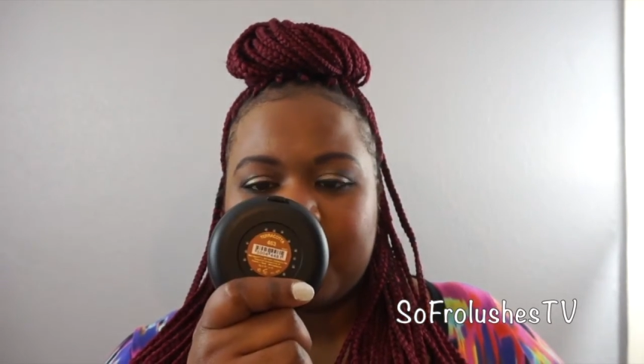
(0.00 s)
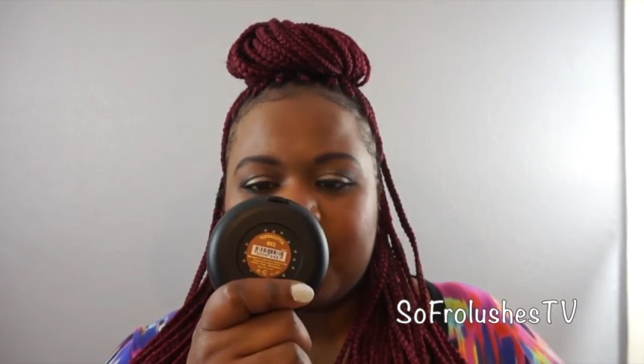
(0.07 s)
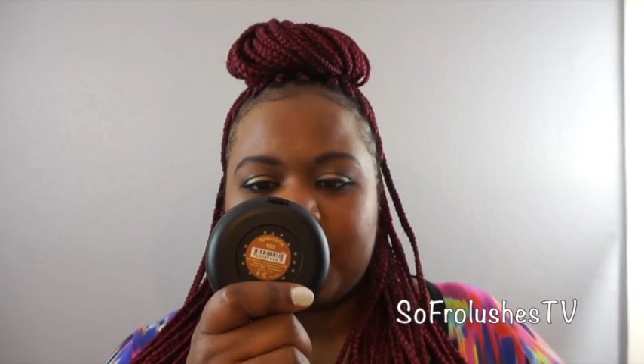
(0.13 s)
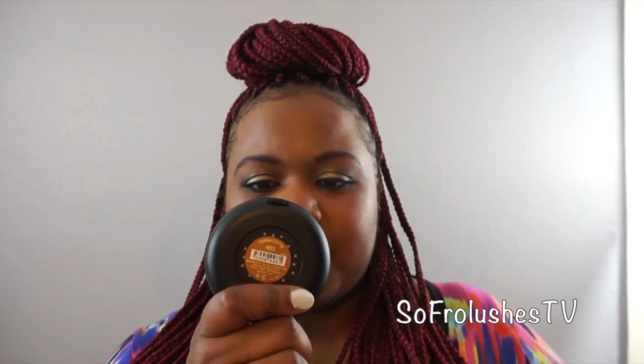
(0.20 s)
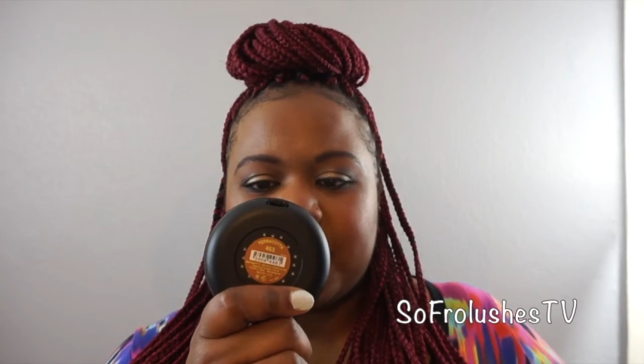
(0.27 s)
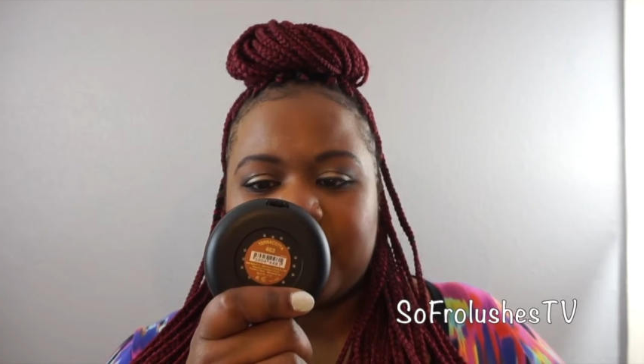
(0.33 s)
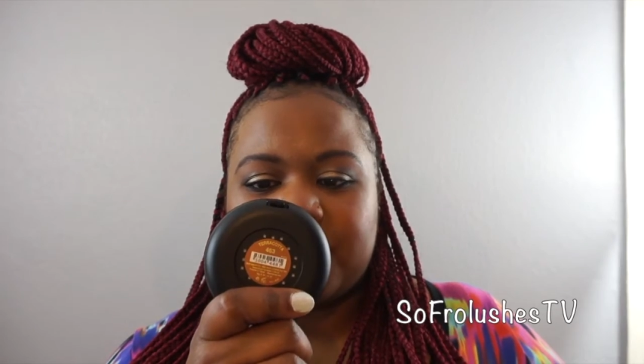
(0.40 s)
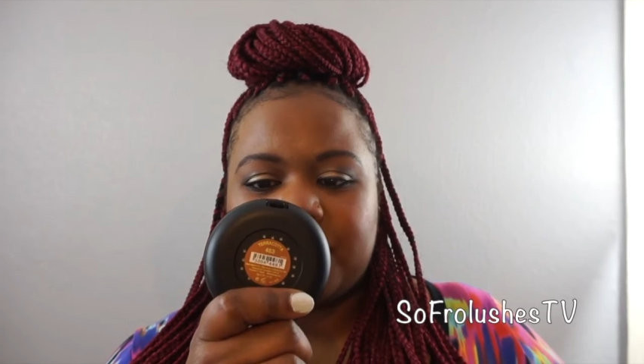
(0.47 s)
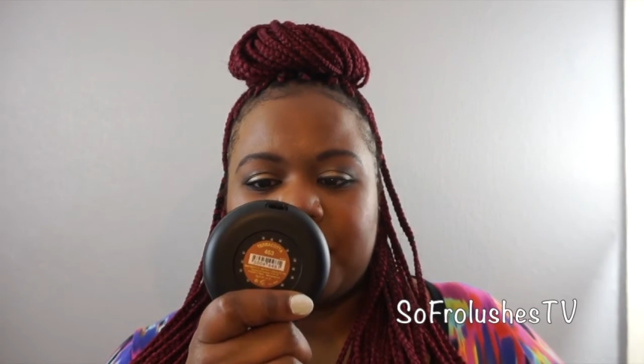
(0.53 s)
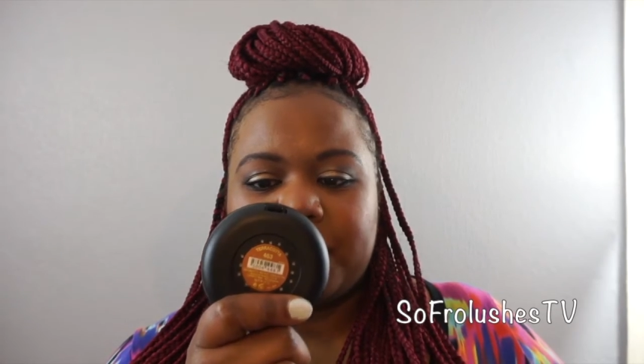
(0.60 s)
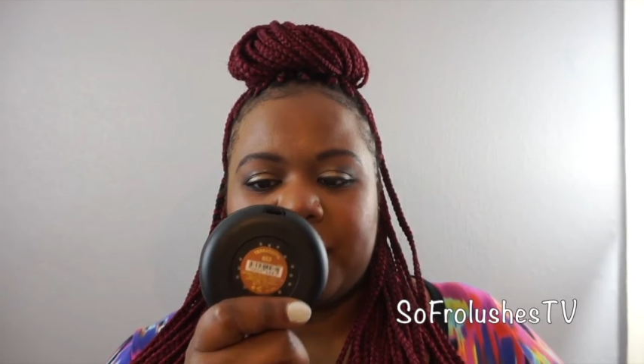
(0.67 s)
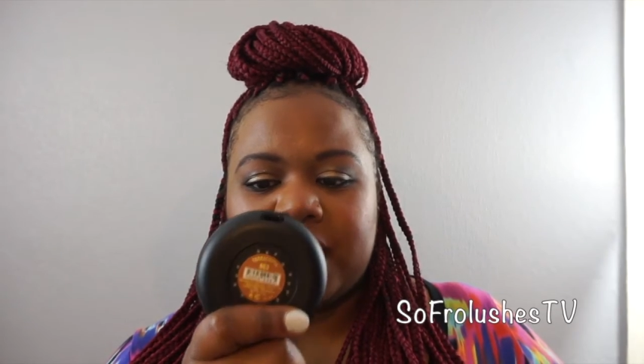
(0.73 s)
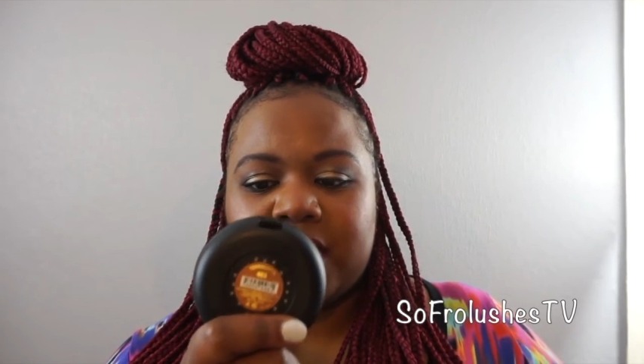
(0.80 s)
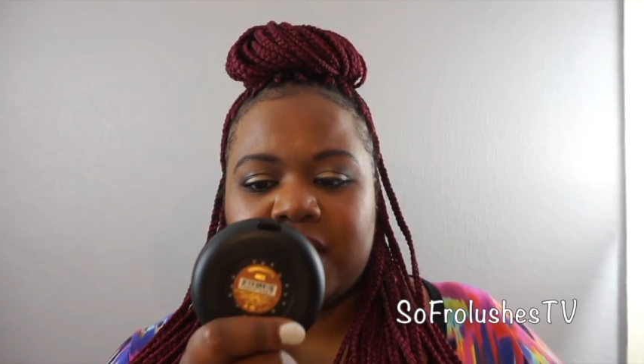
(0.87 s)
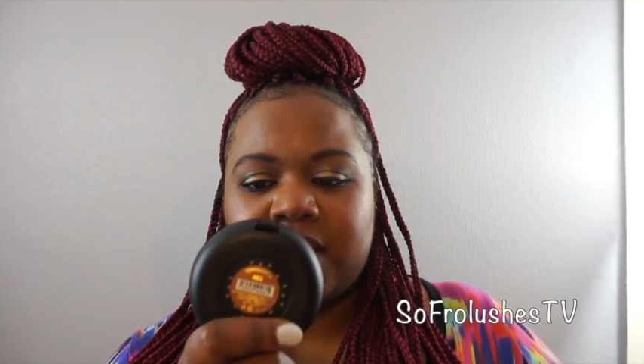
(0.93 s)
match for
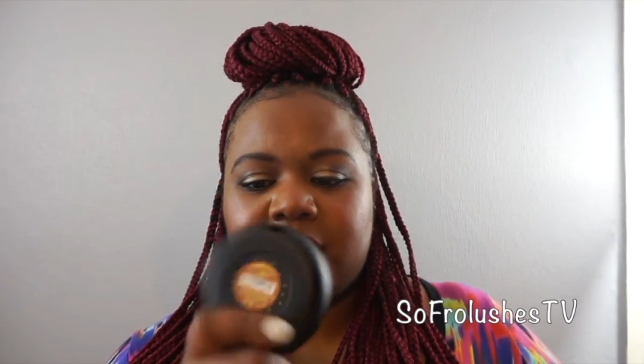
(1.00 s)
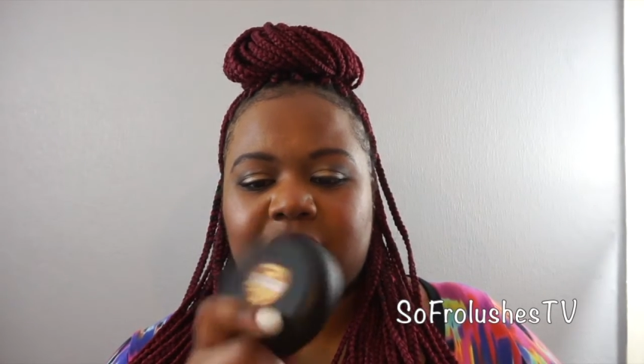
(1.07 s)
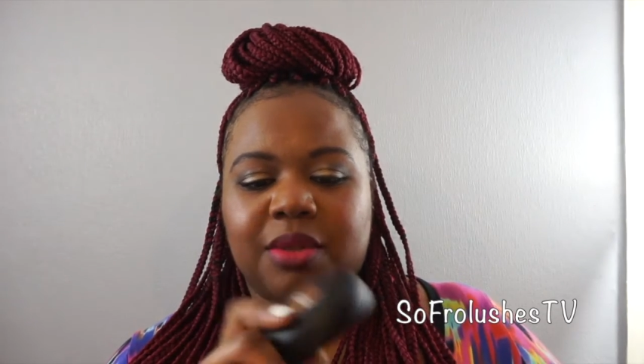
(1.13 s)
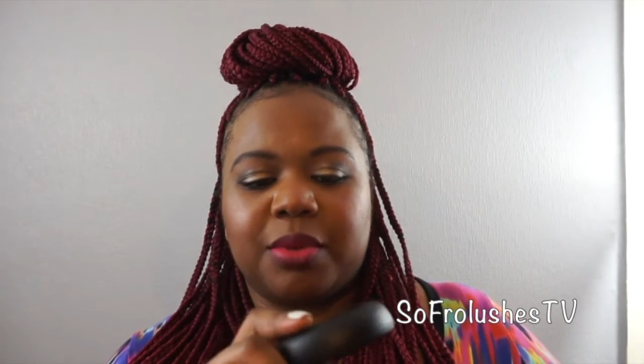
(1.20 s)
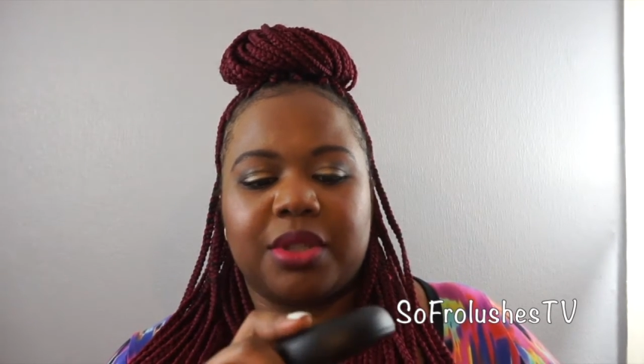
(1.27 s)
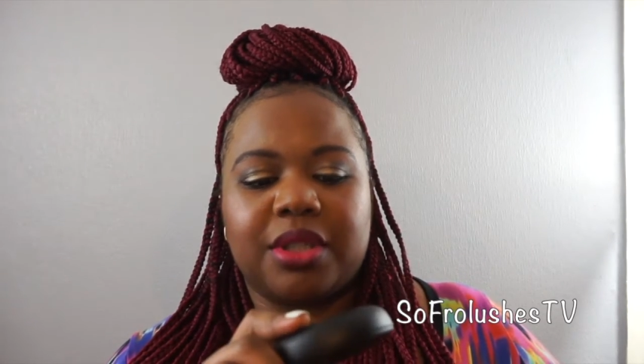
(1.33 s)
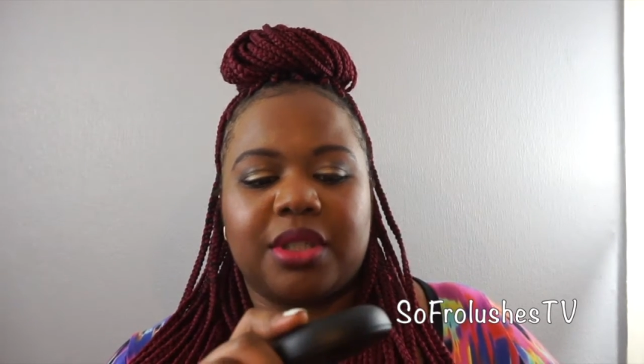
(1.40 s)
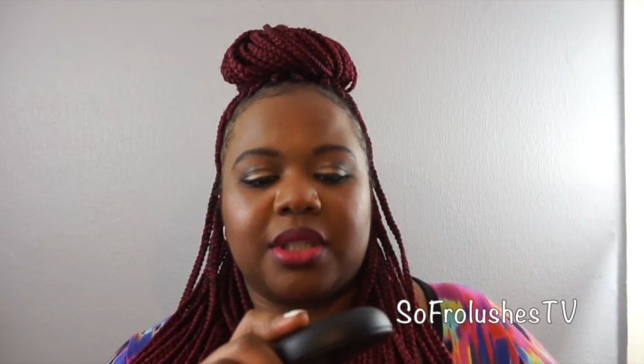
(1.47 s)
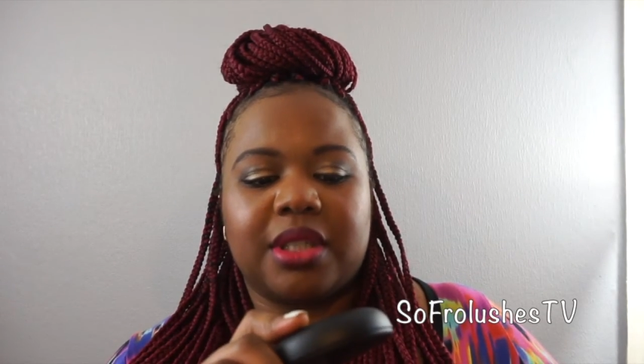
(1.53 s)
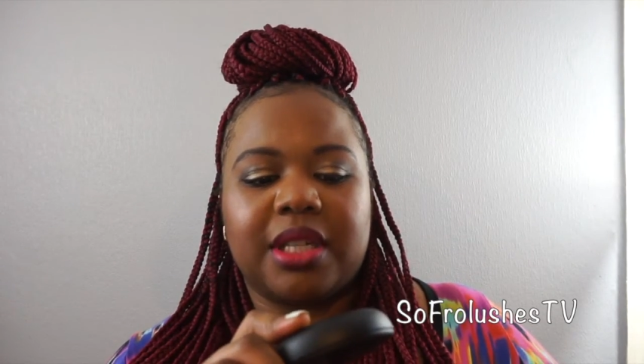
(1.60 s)
me, which is